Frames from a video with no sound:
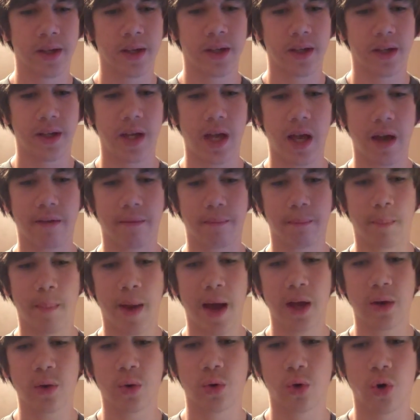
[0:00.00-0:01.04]
You have
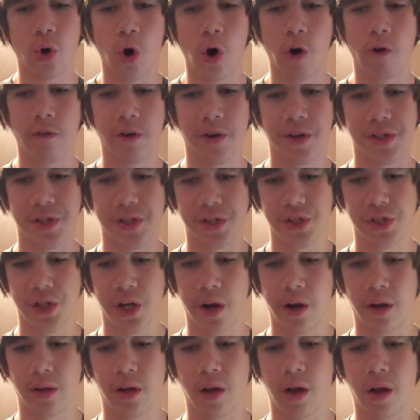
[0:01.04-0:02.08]
Michael Cole versus
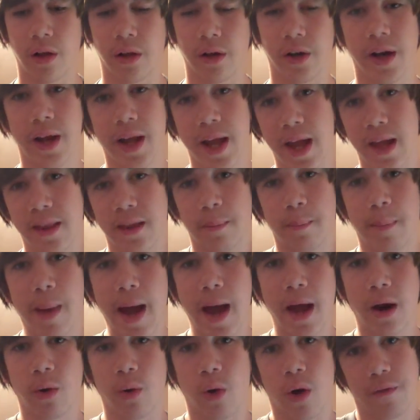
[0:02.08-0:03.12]
Jerry Lawler, and the
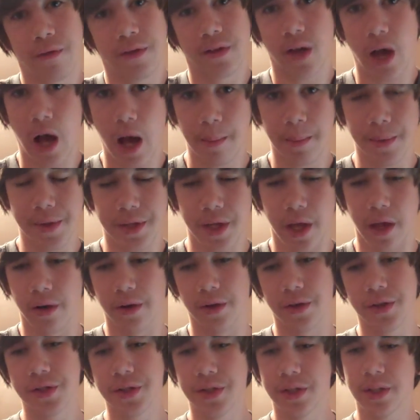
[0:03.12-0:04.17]
battle of the
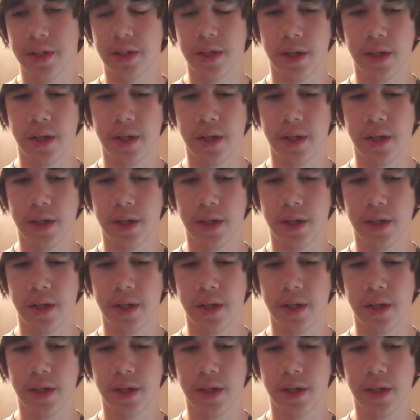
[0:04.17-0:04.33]
commentators.